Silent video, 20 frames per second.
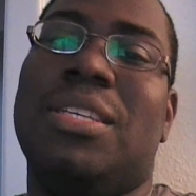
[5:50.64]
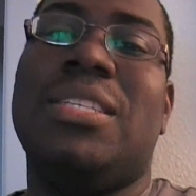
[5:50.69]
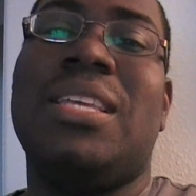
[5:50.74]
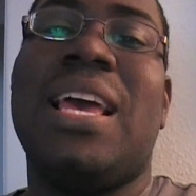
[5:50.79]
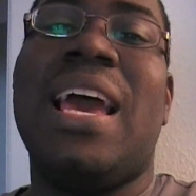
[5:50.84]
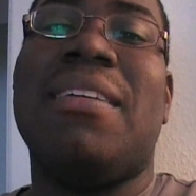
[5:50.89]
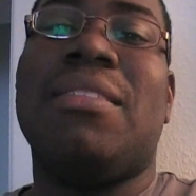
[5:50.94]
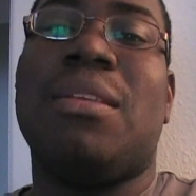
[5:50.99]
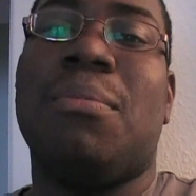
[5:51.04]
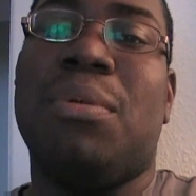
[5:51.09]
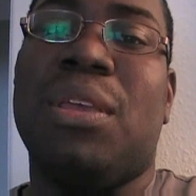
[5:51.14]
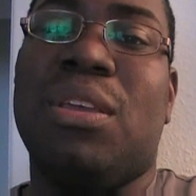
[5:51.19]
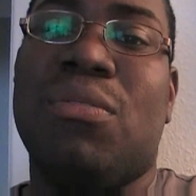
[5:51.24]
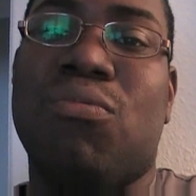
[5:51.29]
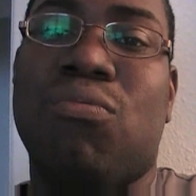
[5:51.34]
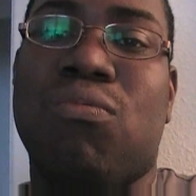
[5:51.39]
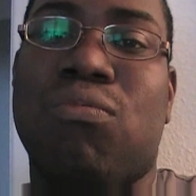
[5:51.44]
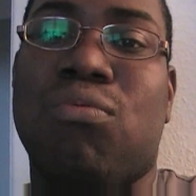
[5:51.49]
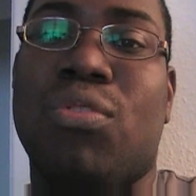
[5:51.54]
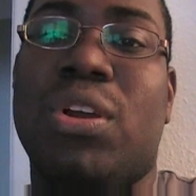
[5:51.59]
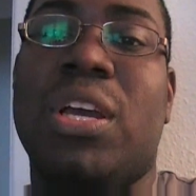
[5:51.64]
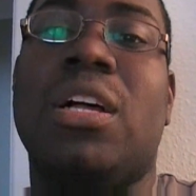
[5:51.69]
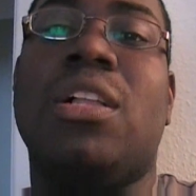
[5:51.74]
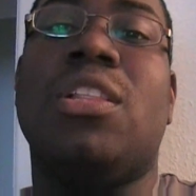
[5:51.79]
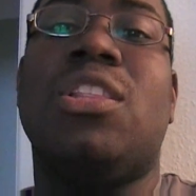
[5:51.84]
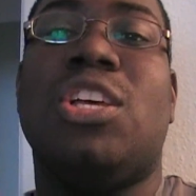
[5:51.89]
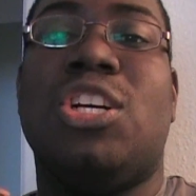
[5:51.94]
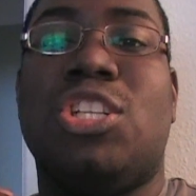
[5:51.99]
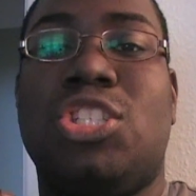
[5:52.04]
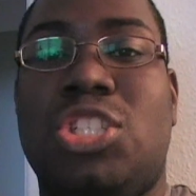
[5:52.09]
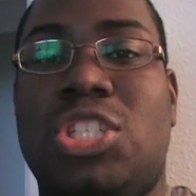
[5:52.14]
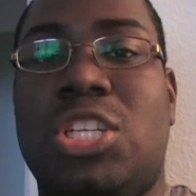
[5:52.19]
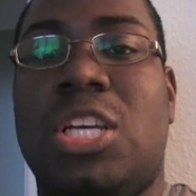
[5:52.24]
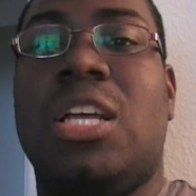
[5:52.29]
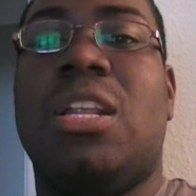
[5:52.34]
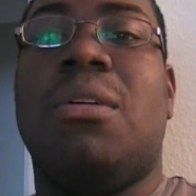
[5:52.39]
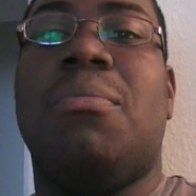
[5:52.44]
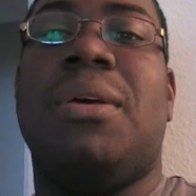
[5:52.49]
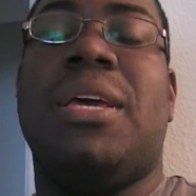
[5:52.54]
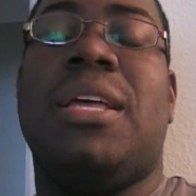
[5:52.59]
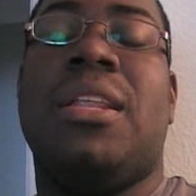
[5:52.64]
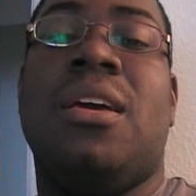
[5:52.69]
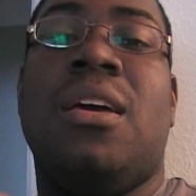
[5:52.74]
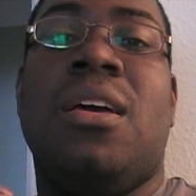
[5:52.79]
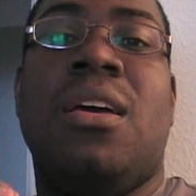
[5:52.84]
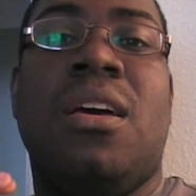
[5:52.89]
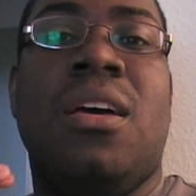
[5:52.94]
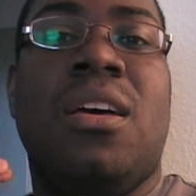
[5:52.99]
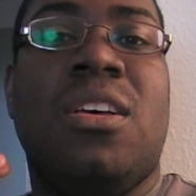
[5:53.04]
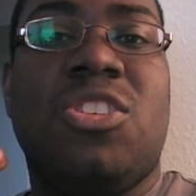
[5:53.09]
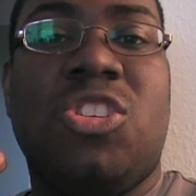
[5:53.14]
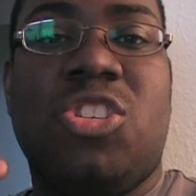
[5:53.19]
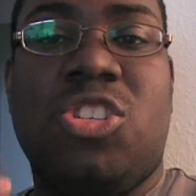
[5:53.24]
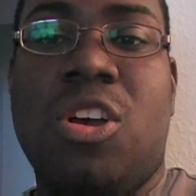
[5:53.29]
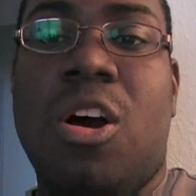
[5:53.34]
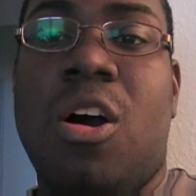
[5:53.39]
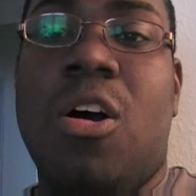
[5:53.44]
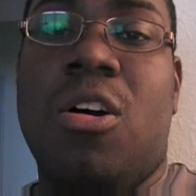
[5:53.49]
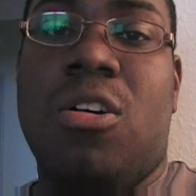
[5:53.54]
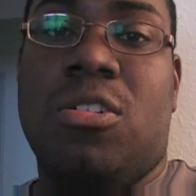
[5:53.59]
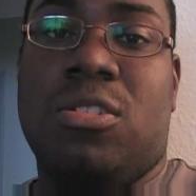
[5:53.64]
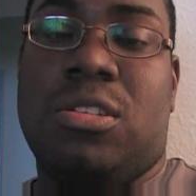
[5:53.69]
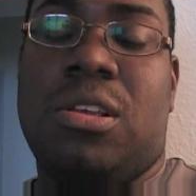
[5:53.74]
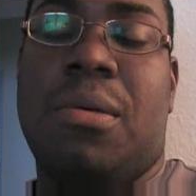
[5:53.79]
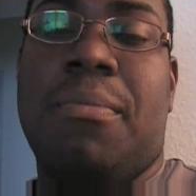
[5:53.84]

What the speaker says: These have to be real legitimate songs.